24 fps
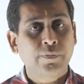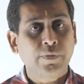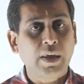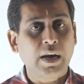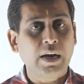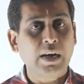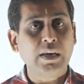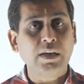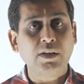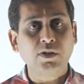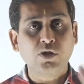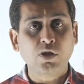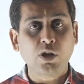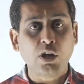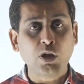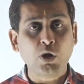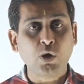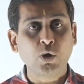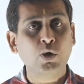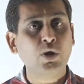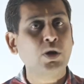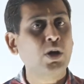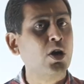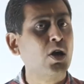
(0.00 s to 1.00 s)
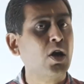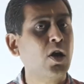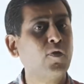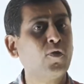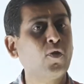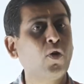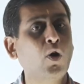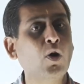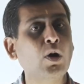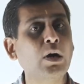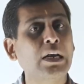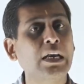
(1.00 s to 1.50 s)
That is the union of
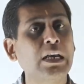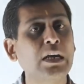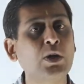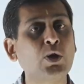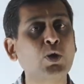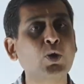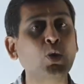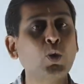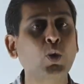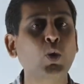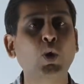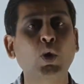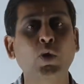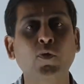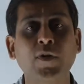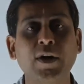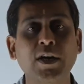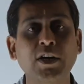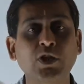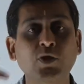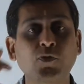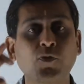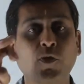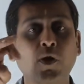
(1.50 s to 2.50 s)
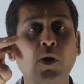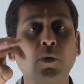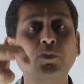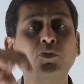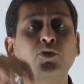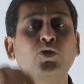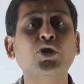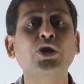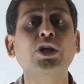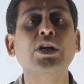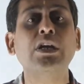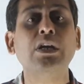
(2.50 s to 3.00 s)
only 2 events
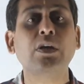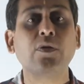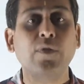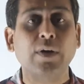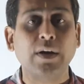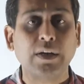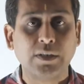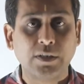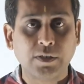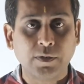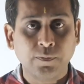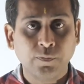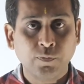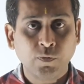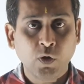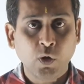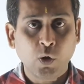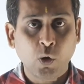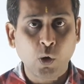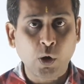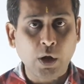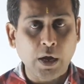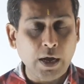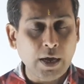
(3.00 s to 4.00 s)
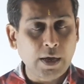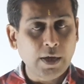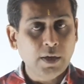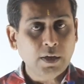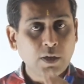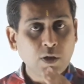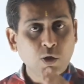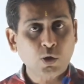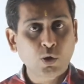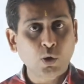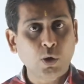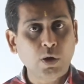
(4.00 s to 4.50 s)
from 3 events. Okay,
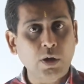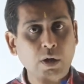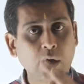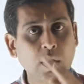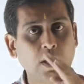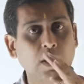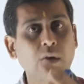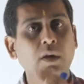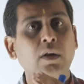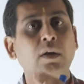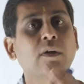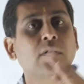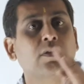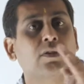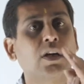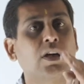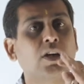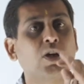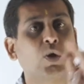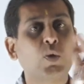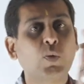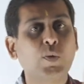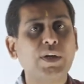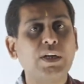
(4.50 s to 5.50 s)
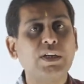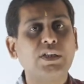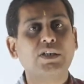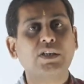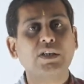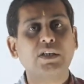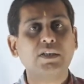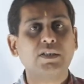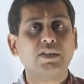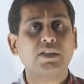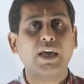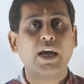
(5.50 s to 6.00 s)
so here the twist
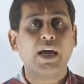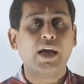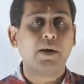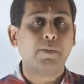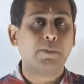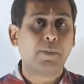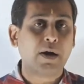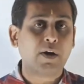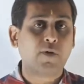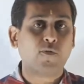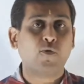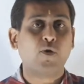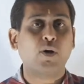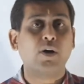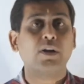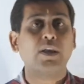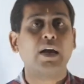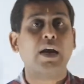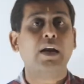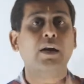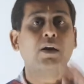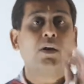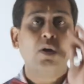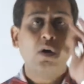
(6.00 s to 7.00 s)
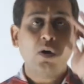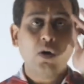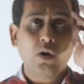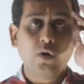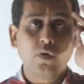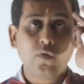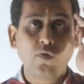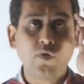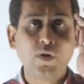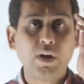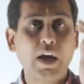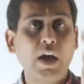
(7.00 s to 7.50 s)
is there, but for that
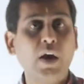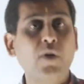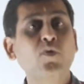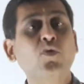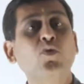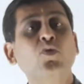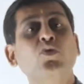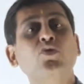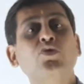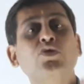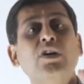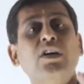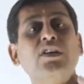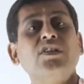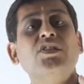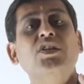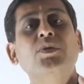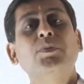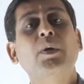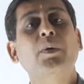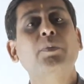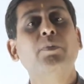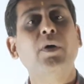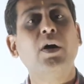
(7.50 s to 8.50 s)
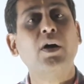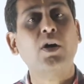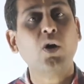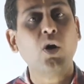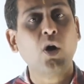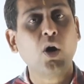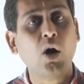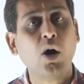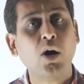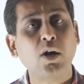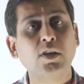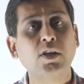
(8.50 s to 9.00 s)
we have to just remember
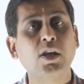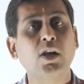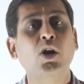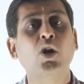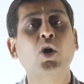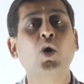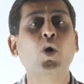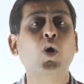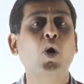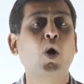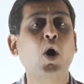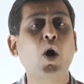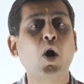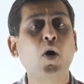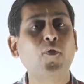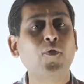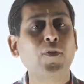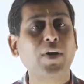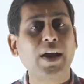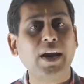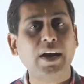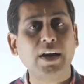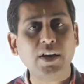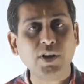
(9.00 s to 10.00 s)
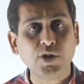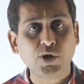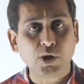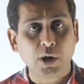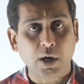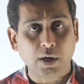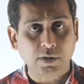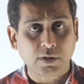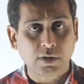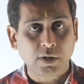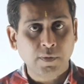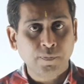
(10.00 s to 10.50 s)
all the law of
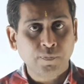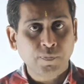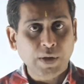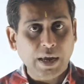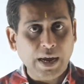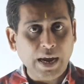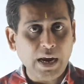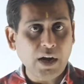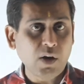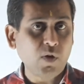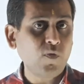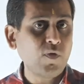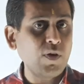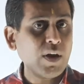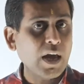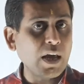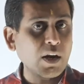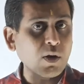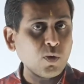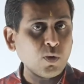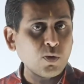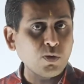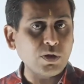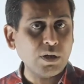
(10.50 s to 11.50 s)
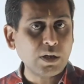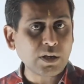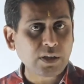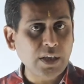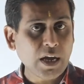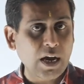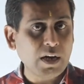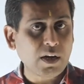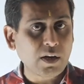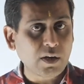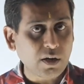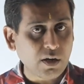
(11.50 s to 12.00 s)
additions, and we are using
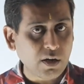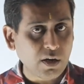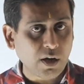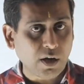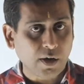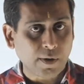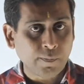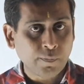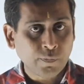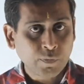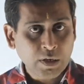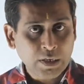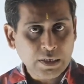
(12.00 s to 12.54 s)
that here.